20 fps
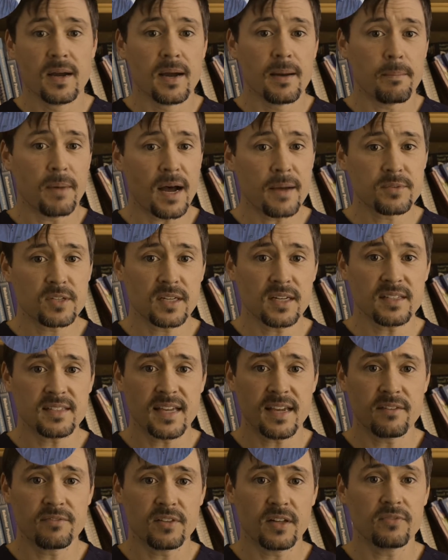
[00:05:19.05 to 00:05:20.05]
Bob's going to
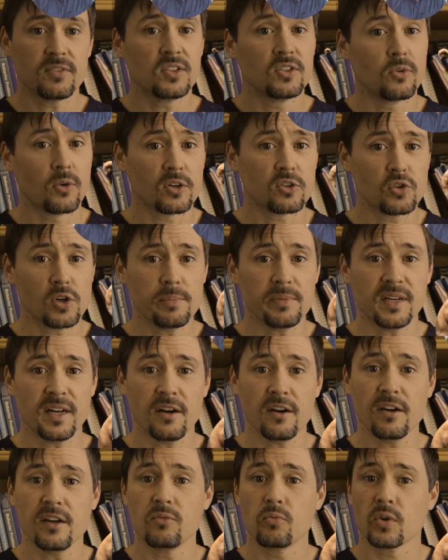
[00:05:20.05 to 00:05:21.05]
take Fluffy to our treatment
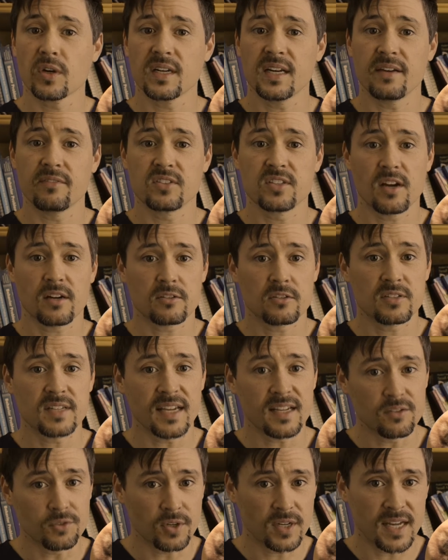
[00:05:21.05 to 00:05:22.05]
area and we're going to have a doctor
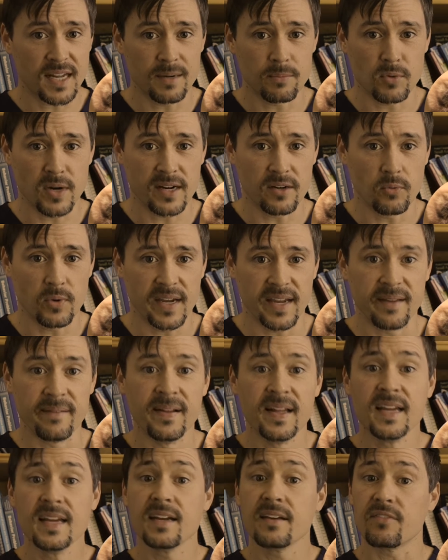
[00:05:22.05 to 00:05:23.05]
take a look at him right away.
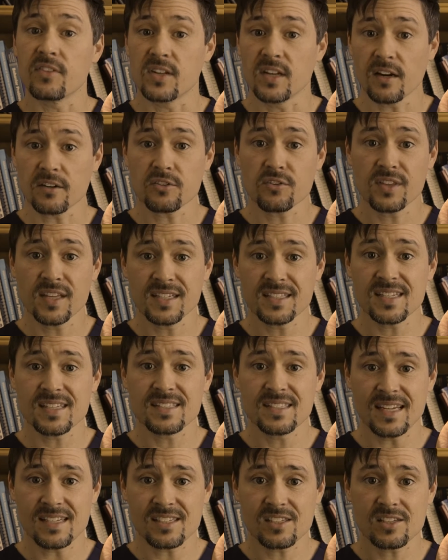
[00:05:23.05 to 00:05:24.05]
If the doctor thinks it's
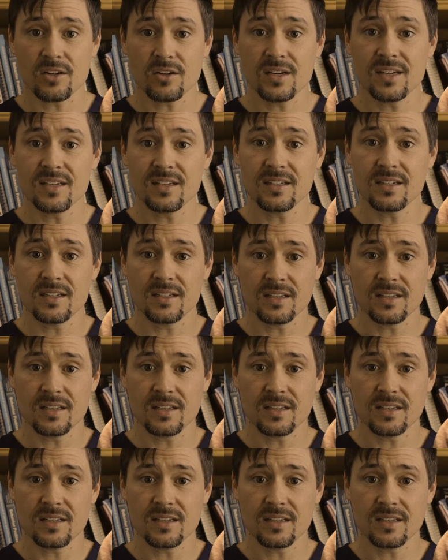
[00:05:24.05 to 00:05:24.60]
necessary,